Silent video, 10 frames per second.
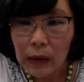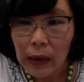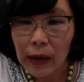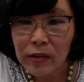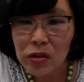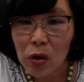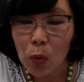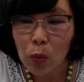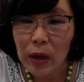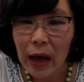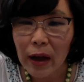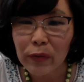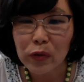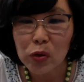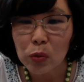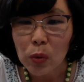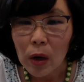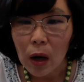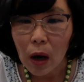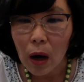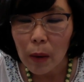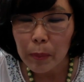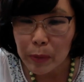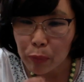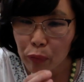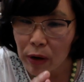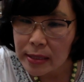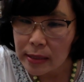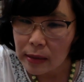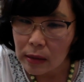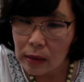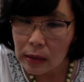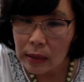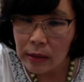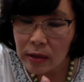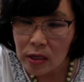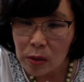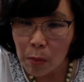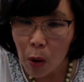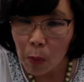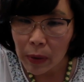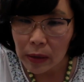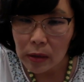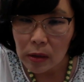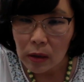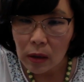And so we have to be present in this moment.